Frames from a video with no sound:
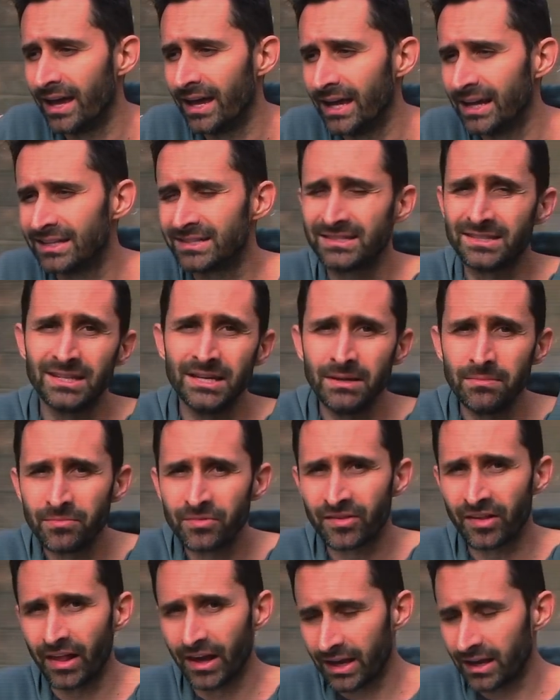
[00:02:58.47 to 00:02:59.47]
it
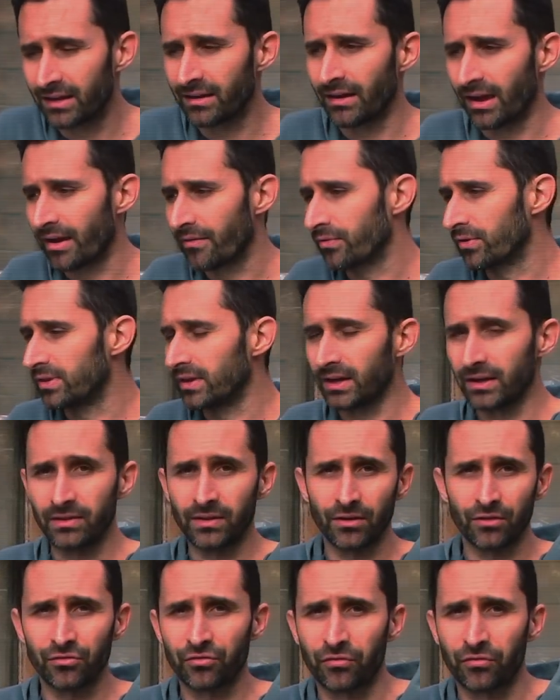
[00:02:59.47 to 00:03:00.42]
seems like everything in there is